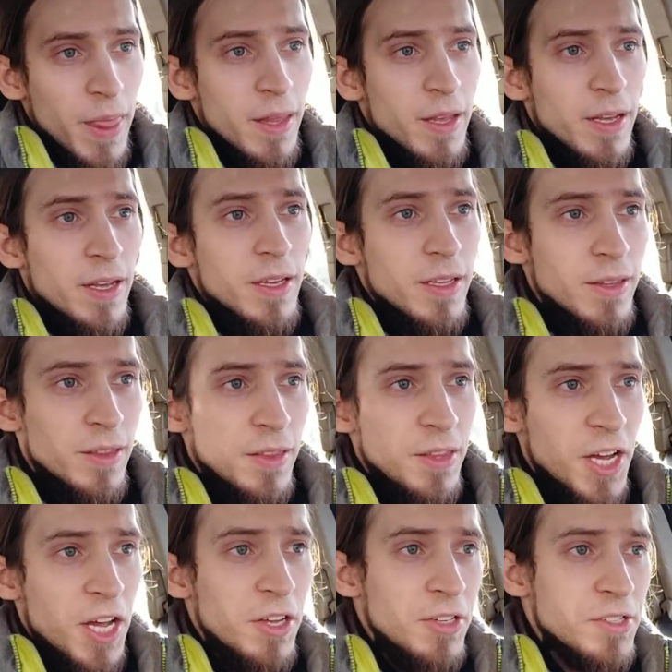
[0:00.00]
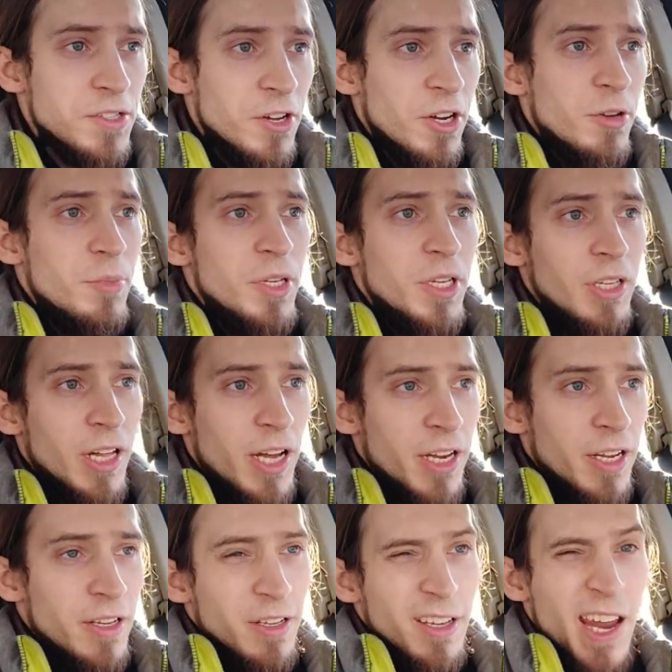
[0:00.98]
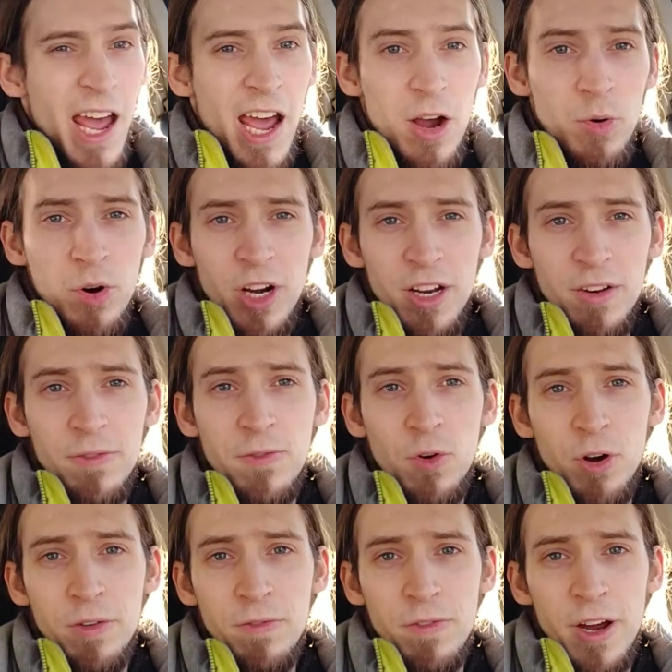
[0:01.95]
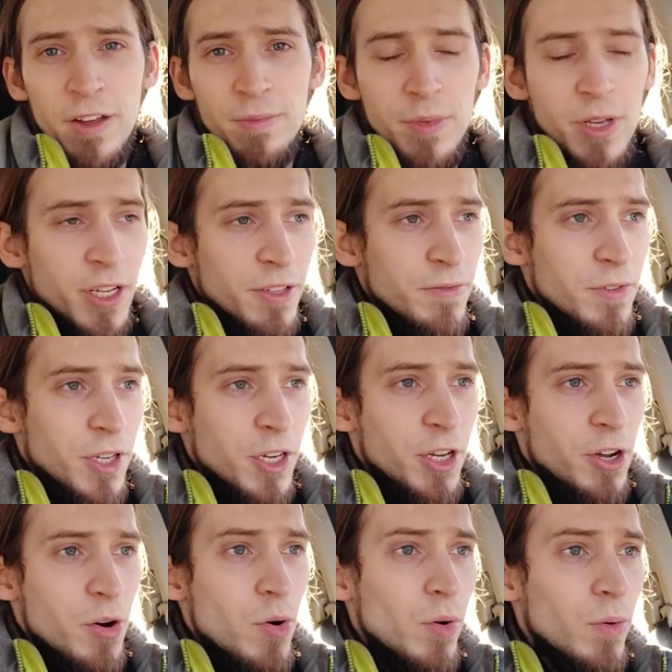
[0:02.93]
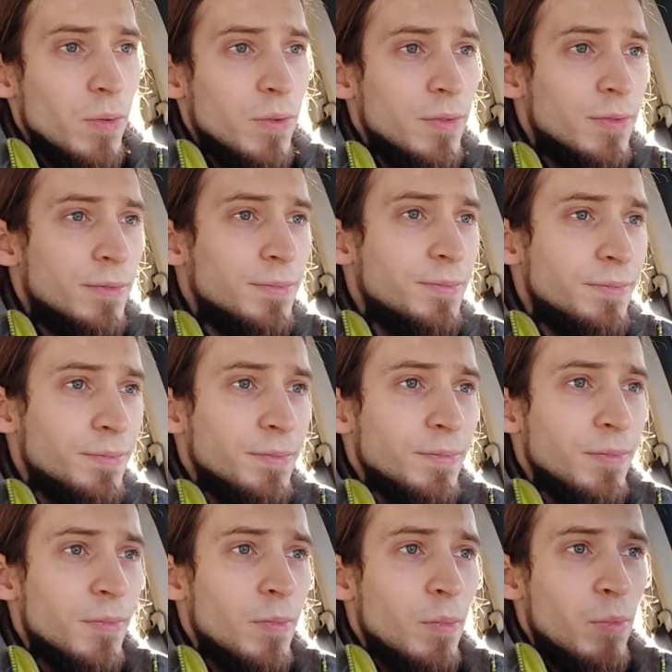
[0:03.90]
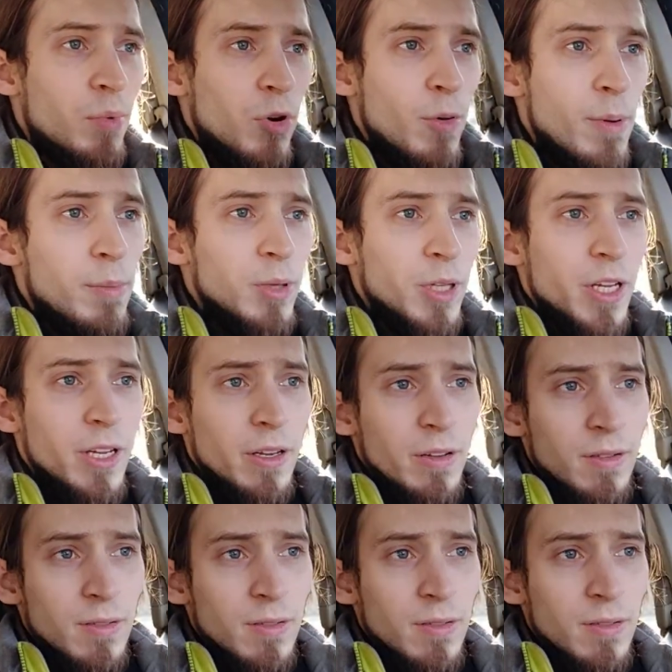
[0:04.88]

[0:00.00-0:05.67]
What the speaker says: And that is gonna be like an hour and 45 minute video, probably,